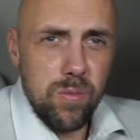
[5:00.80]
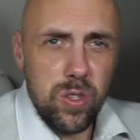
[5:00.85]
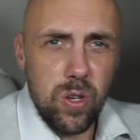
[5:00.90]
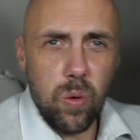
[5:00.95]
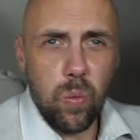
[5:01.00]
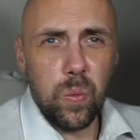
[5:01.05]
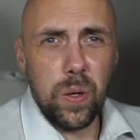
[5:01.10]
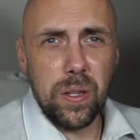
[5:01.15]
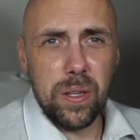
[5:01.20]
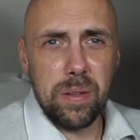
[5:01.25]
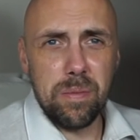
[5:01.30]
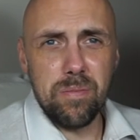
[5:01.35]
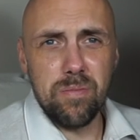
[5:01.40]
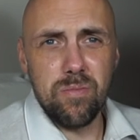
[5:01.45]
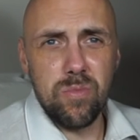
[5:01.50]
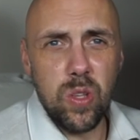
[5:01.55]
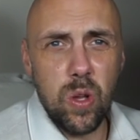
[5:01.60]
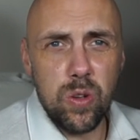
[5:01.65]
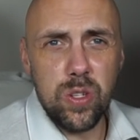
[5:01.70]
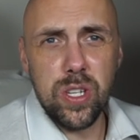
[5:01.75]
really,
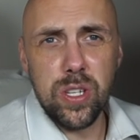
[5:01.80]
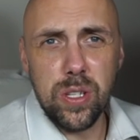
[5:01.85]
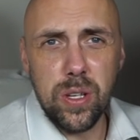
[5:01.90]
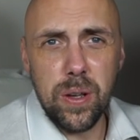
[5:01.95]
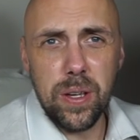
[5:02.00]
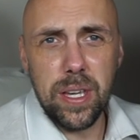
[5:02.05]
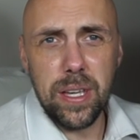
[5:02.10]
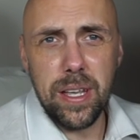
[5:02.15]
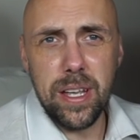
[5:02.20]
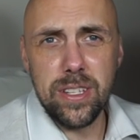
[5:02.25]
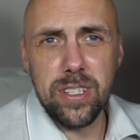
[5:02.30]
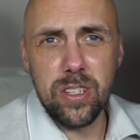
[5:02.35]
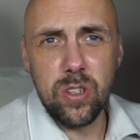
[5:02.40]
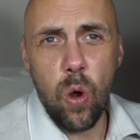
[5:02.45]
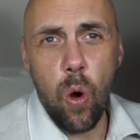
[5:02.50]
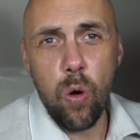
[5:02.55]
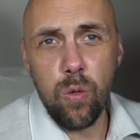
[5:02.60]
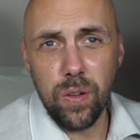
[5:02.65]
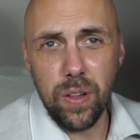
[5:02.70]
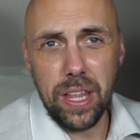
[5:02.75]
Yoshi's Cookie isn't
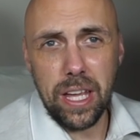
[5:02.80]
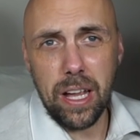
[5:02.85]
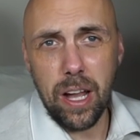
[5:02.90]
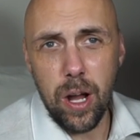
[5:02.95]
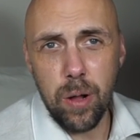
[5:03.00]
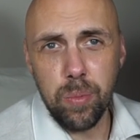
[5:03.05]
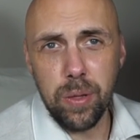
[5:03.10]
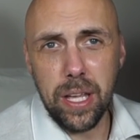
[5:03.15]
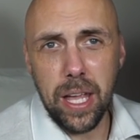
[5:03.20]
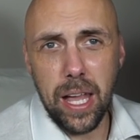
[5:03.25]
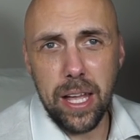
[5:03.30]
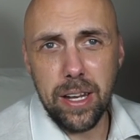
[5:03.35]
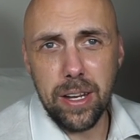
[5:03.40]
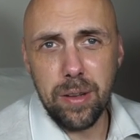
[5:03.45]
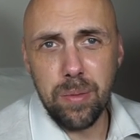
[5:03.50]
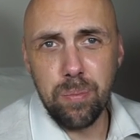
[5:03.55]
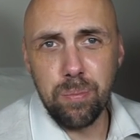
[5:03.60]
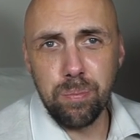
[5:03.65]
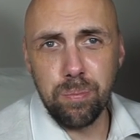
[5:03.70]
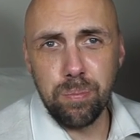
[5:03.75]
overly complicated,
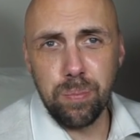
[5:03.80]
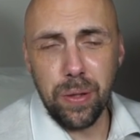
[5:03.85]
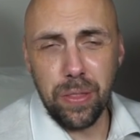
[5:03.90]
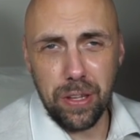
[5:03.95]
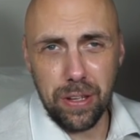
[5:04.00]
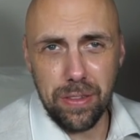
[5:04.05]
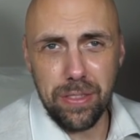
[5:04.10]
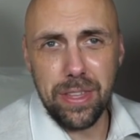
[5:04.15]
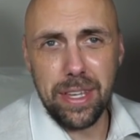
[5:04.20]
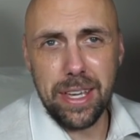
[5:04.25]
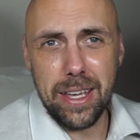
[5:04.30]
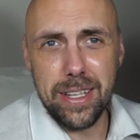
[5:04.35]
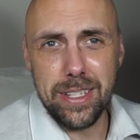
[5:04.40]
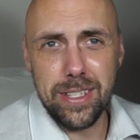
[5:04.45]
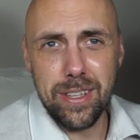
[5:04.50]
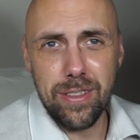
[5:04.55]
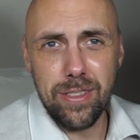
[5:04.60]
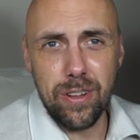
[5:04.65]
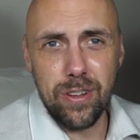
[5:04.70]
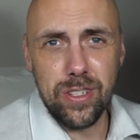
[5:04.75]
but the good thing is,
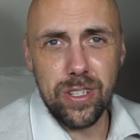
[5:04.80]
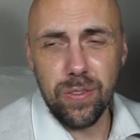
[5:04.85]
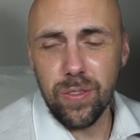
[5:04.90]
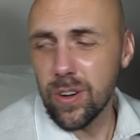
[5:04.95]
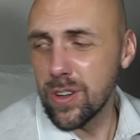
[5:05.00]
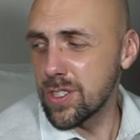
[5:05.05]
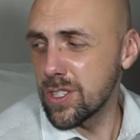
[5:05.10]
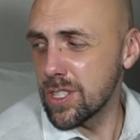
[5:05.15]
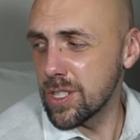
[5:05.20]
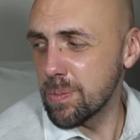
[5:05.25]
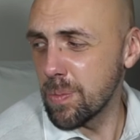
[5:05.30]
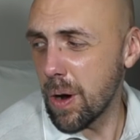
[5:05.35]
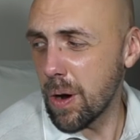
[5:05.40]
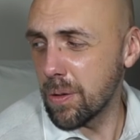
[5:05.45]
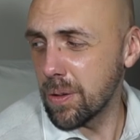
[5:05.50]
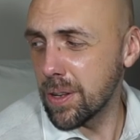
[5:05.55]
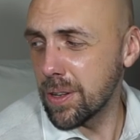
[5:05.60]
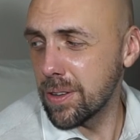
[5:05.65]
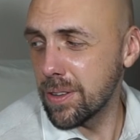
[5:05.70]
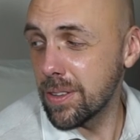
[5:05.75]
there's a versus mode.
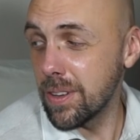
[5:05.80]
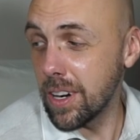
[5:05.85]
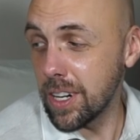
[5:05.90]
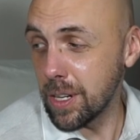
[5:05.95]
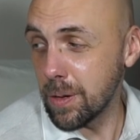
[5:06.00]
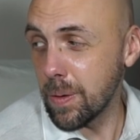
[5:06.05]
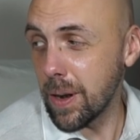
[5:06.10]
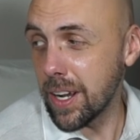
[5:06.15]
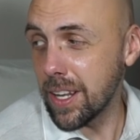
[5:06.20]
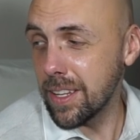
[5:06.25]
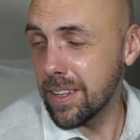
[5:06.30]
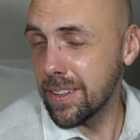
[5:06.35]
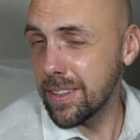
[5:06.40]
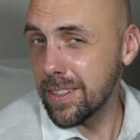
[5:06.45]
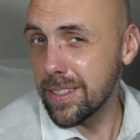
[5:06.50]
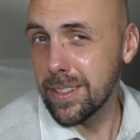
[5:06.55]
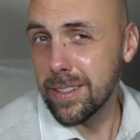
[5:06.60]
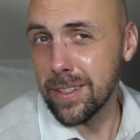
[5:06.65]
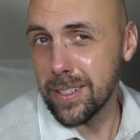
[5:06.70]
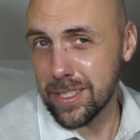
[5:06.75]
Are you ready?
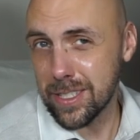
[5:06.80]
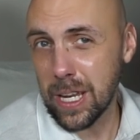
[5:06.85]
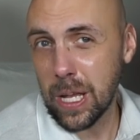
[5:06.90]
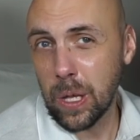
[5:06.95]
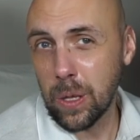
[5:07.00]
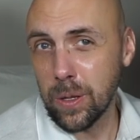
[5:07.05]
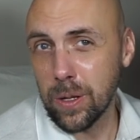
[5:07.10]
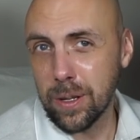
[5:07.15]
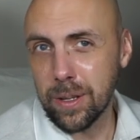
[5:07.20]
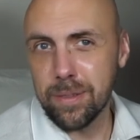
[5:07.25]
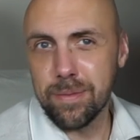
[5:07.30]
Let's take a look.